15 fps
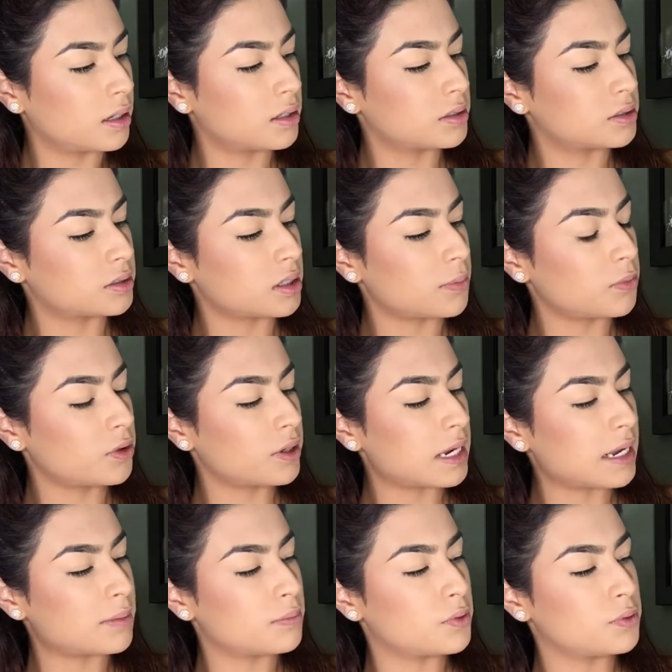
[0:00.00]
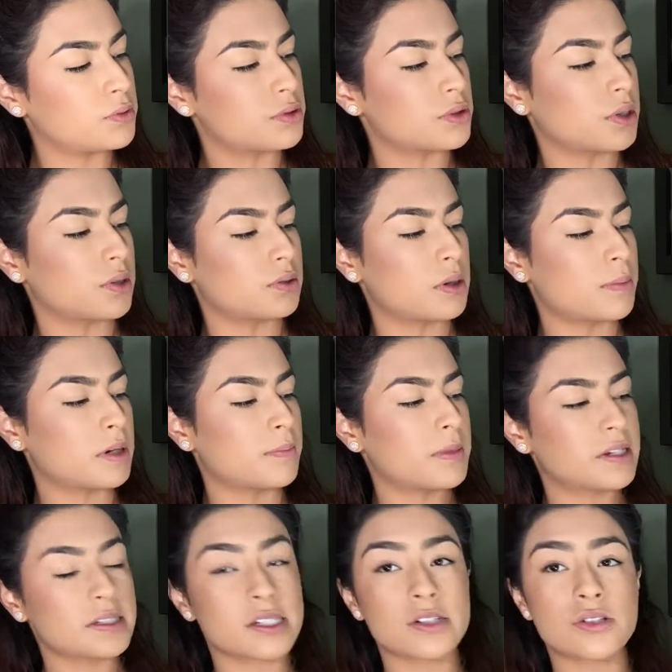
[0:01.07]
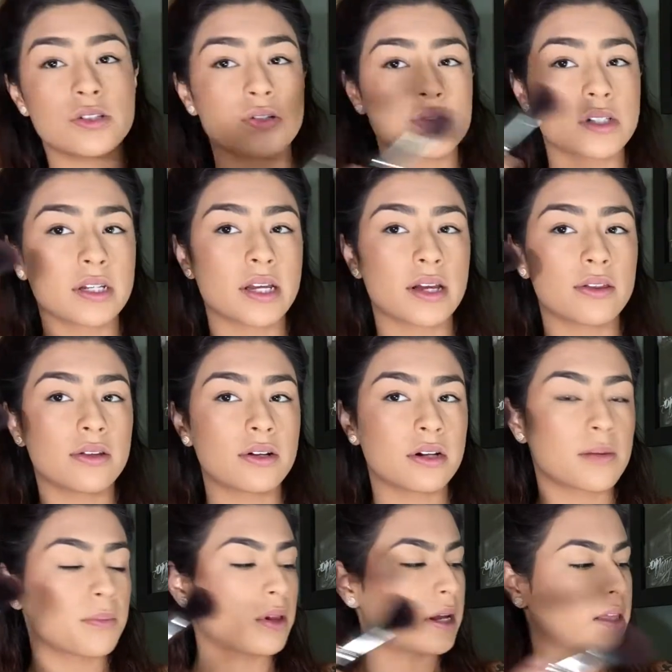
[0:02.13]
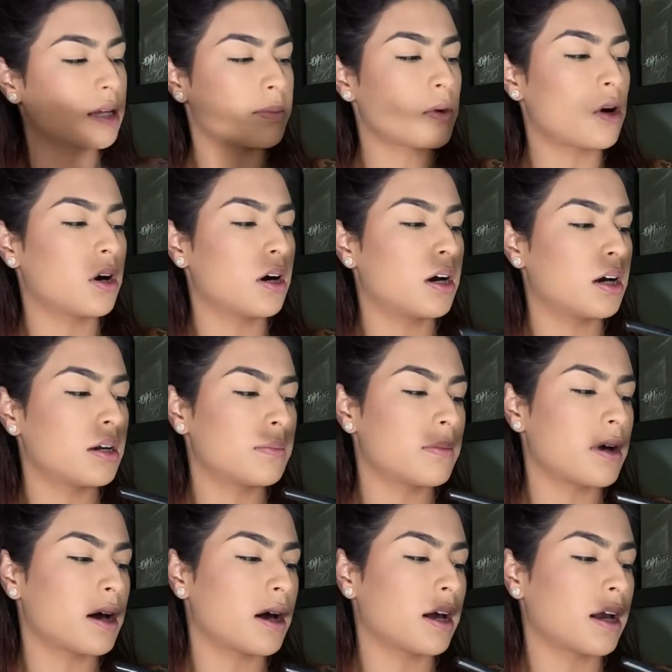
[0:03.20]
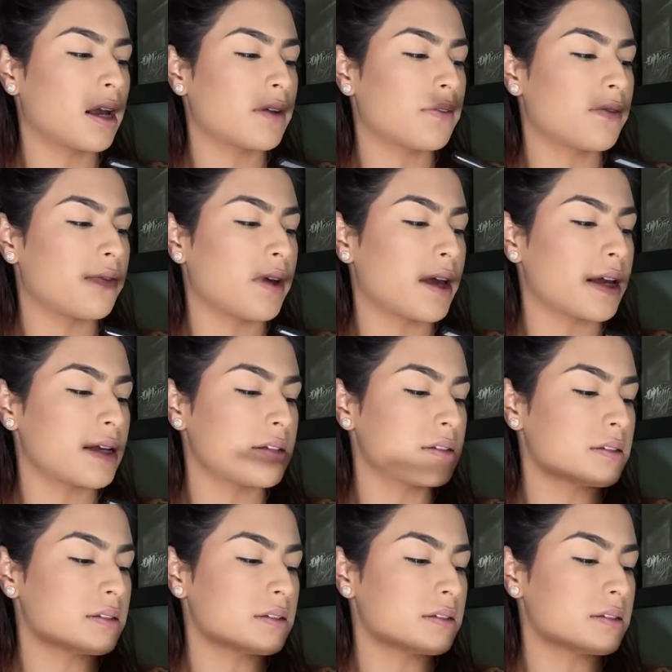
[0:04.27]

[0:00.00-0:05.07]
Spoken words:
Summer and Moonstone. I'm gonna mix these 2 together and apply them on my face.